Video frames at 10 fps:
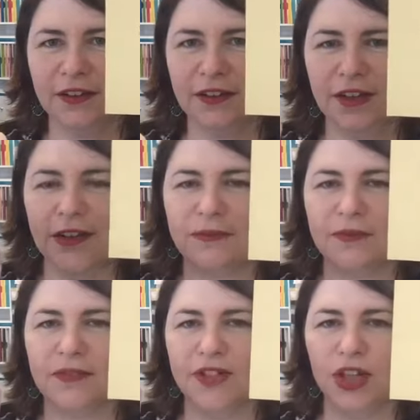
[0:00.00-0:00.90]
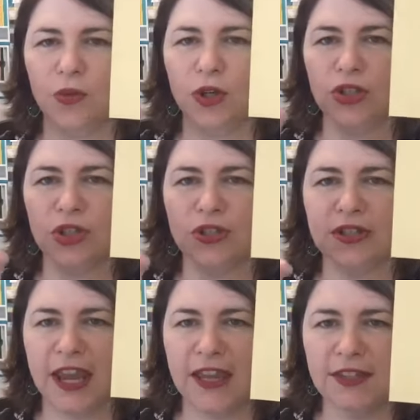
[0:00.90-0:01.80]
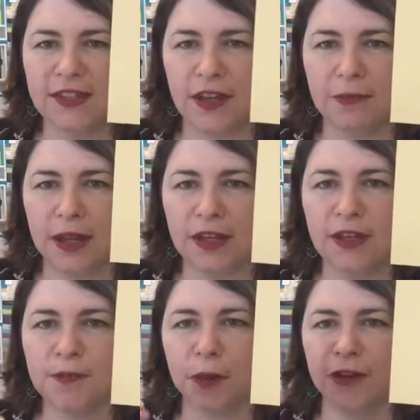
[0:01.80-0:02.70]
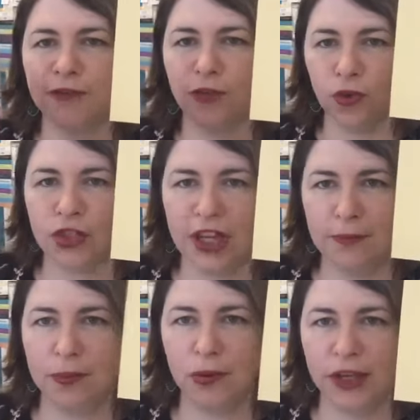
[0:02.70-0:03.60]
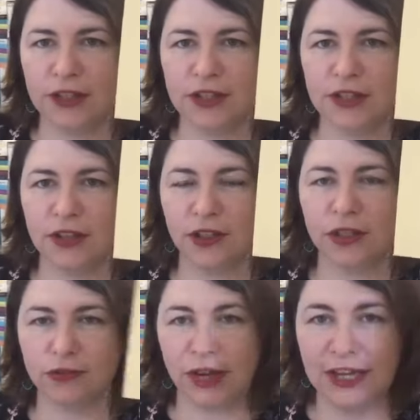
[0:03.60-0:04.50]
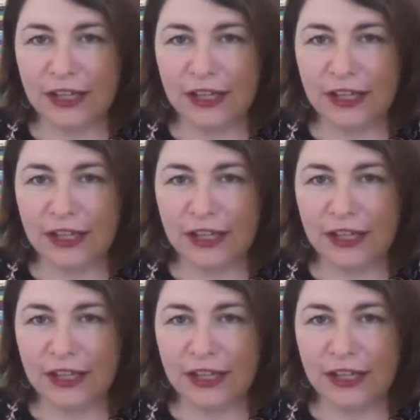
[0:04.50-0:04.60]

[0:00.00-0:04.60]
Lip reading: Yep, so you want to do 10 centimeters by 14.3 for